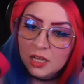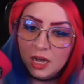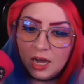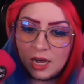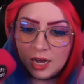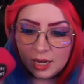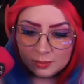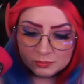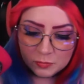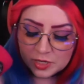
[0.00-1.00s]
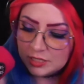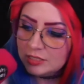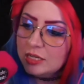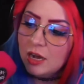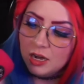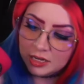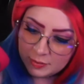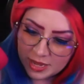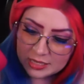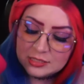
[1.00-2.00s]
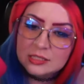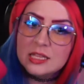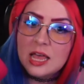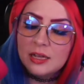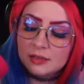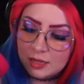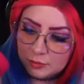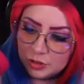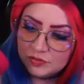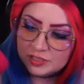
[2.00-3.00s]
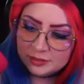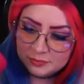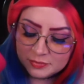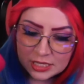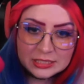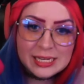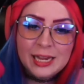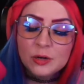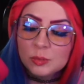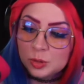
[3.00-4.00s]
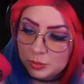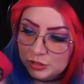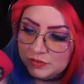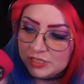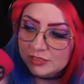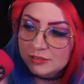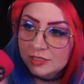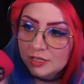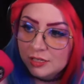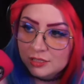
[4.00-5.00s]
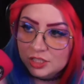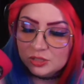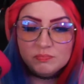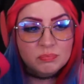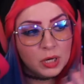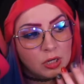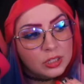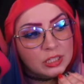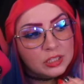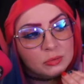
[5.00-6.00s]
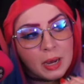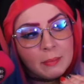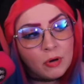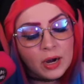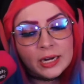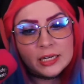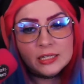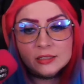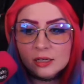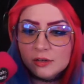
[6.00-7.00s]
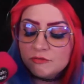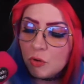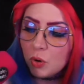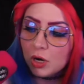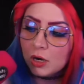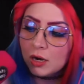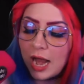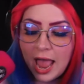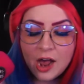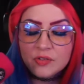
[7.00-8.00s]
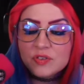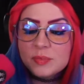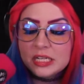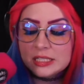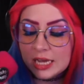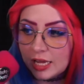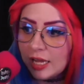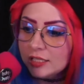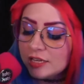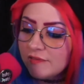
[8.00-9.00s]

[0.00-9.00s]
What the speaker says: when I see a hockey mask, is that movie, that terrible movie, just burned into my brain for however many decades I've been